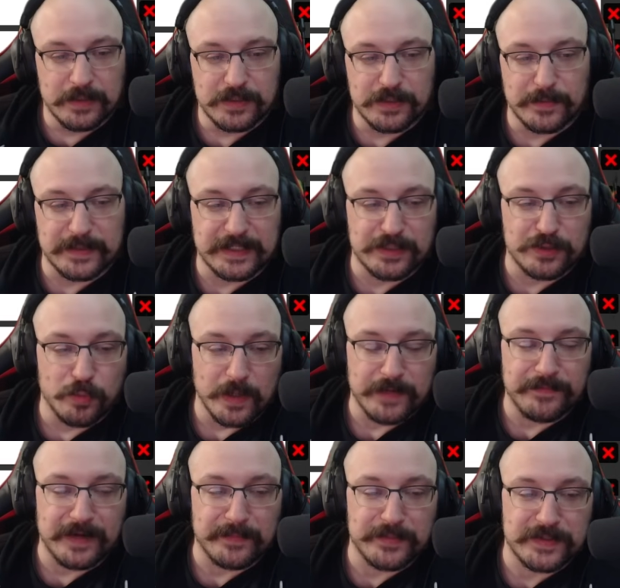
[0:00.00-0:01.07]
So it's a
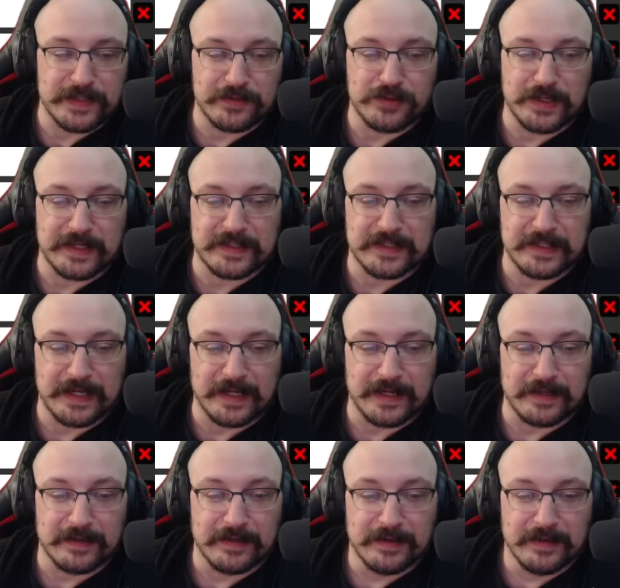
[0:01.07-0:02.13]
twenty-five percent chance to
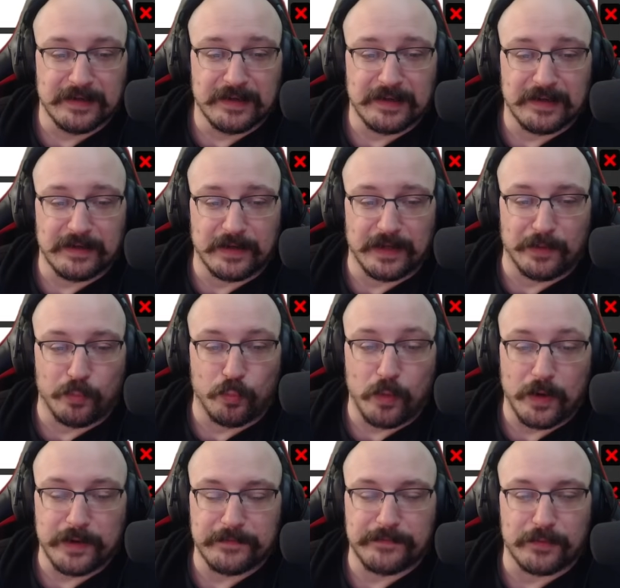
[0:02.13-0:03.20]
gain uh,
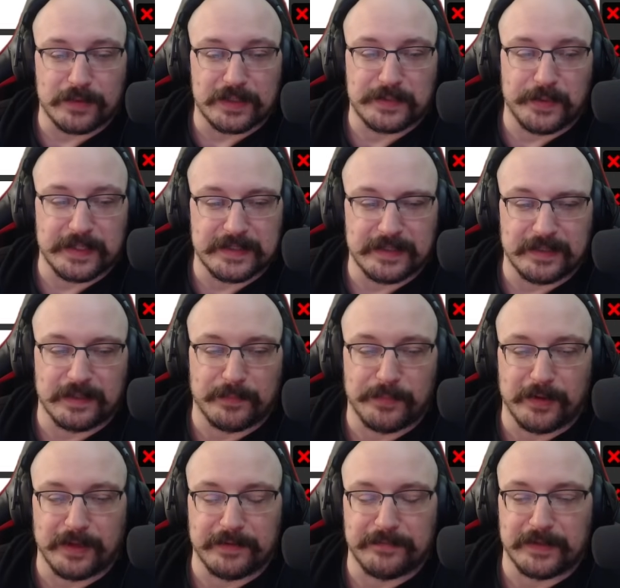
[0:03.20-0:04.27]
one focus blessing
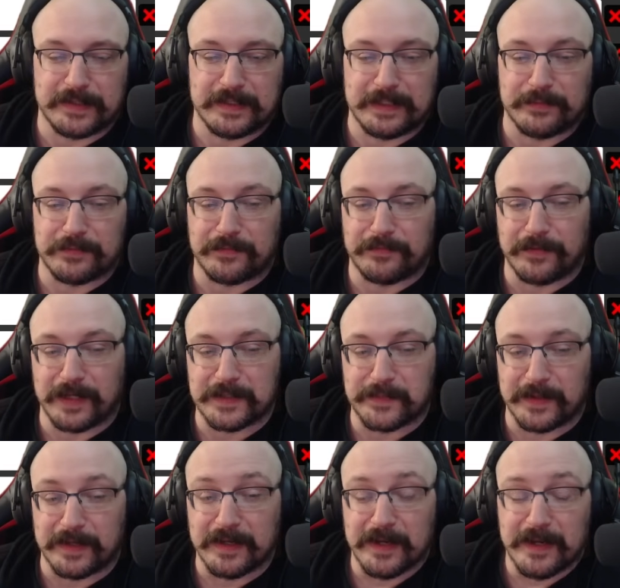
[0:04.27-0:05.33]
upon inflicting damage from
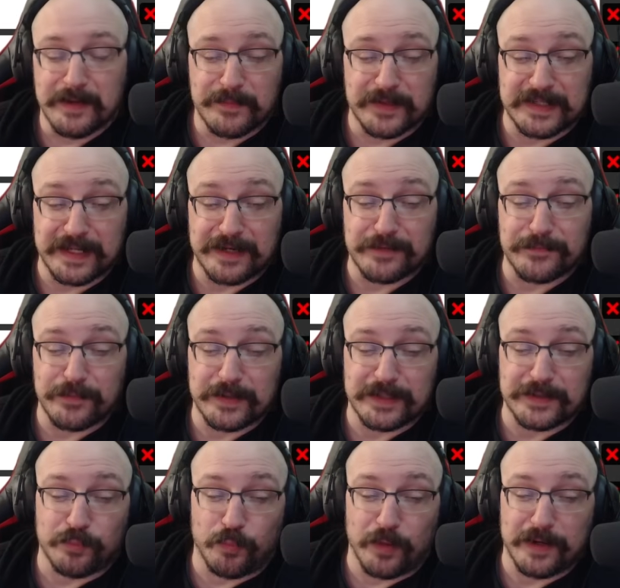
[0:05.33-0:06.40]
frostbitten. This interval
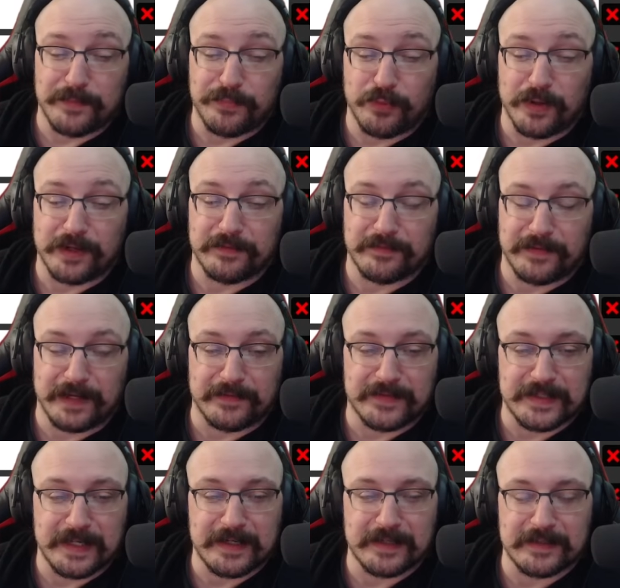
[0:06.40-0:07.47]
is one point five
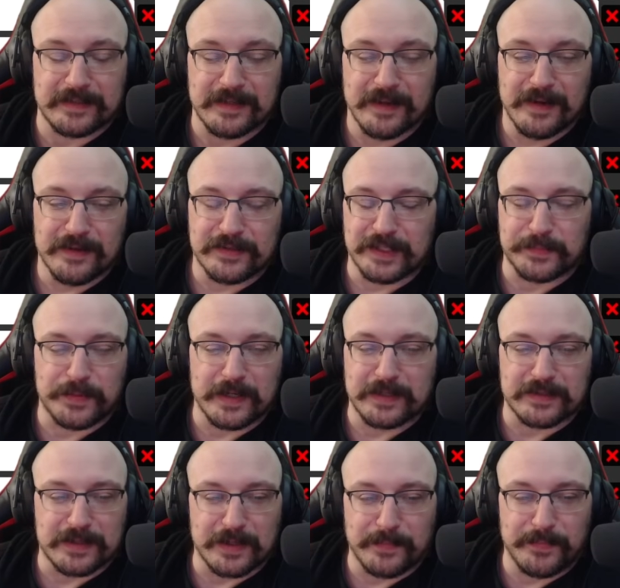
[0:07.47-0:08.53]
seconds. So it's probably
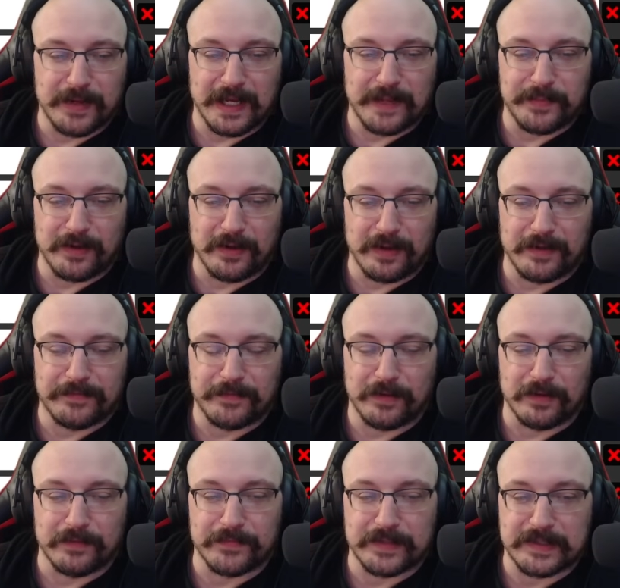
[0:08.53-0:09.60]
just going to pop off
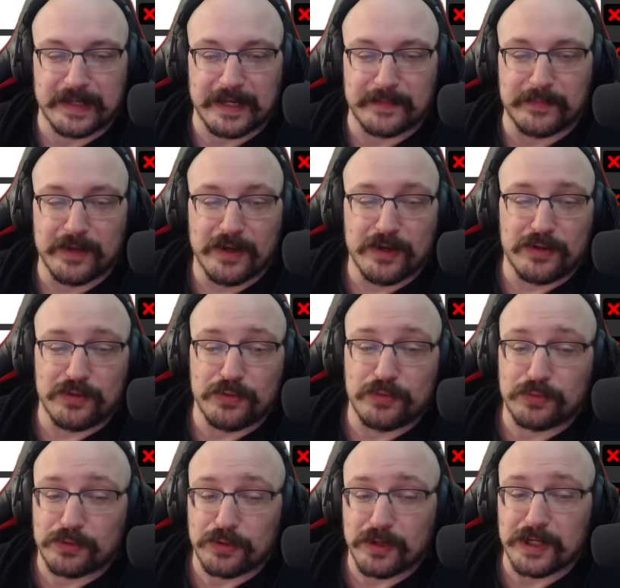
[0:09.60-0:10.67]
all of the time. You
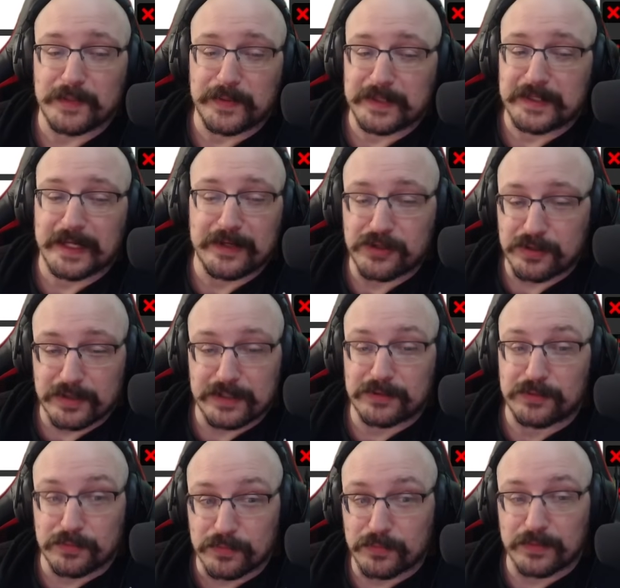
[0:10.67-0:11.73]
could potentially
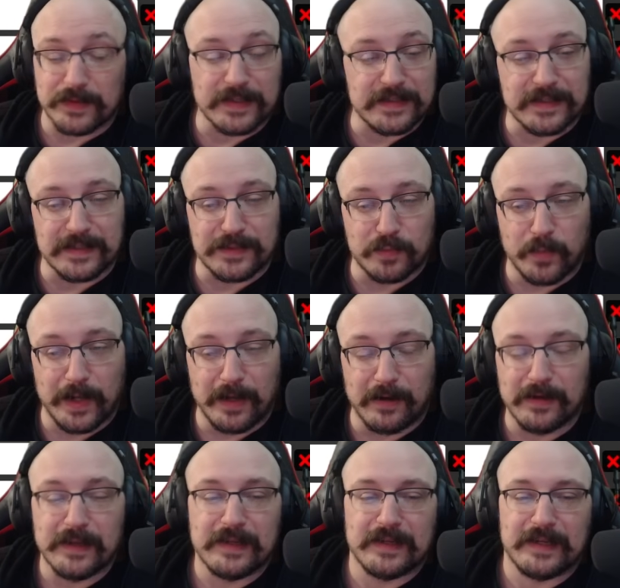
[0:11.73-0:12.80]
do this as
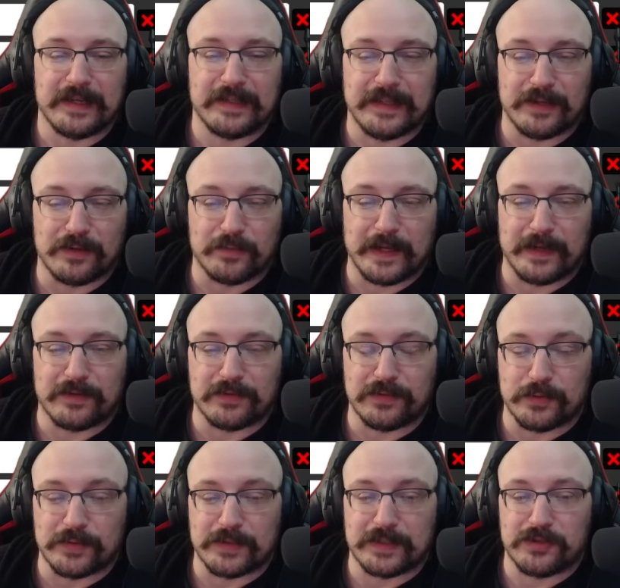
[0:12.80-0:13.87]
well and get around
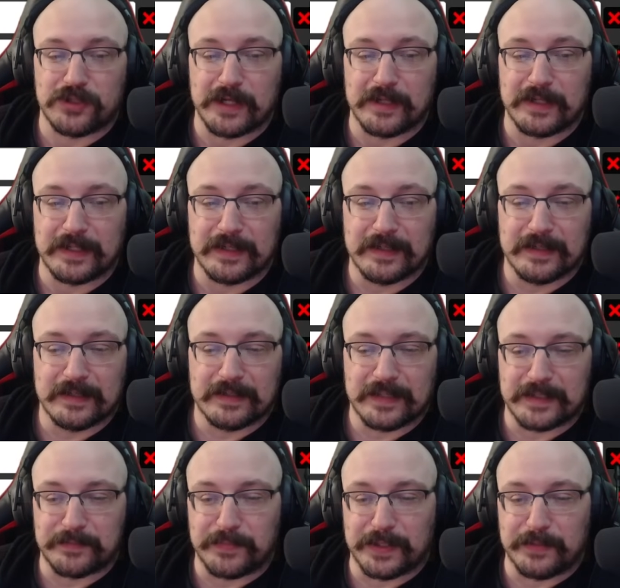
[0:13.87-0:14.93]
using chili.
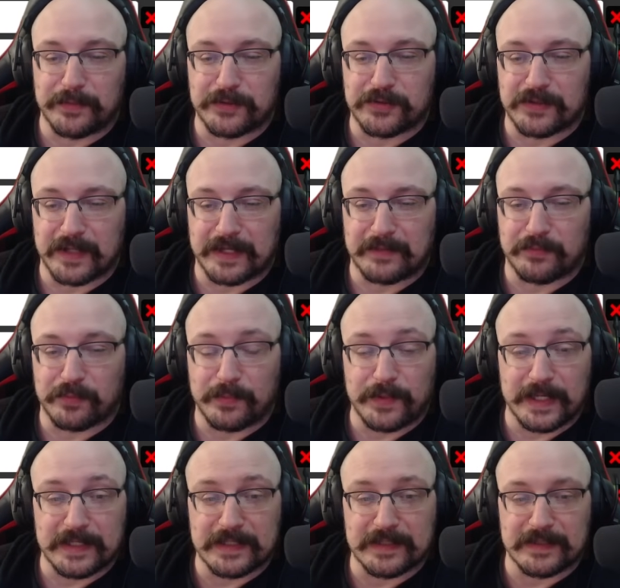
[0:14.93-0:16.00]
This pretty much like
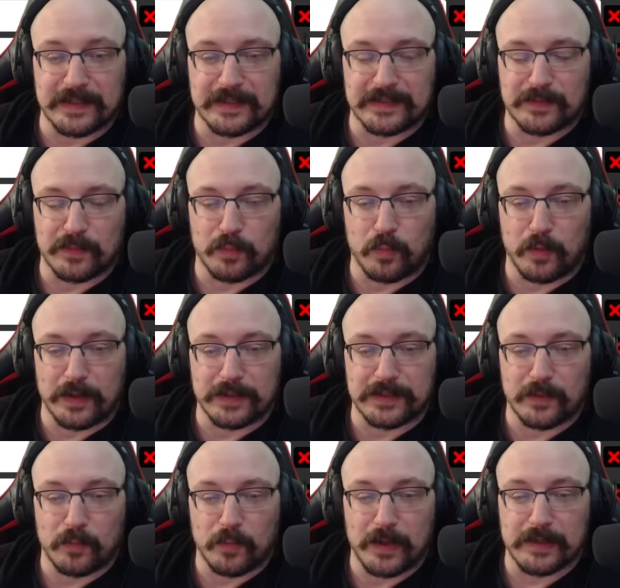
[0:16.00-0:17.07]
replaces this one
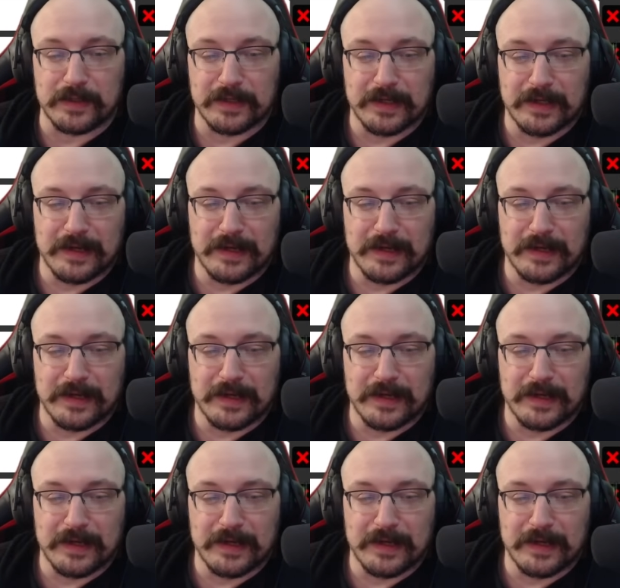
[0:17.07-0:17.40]
to one.